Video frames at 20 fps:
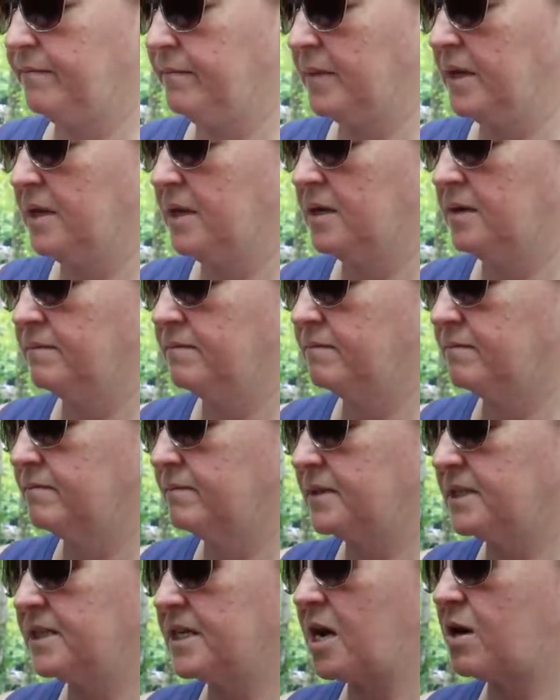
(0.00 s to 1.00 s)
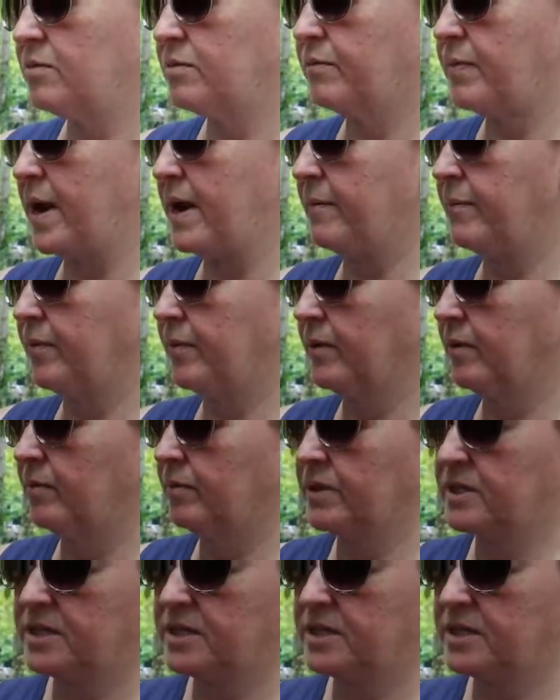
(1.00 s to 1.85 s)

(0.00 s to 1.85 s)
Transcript: salt and pepper,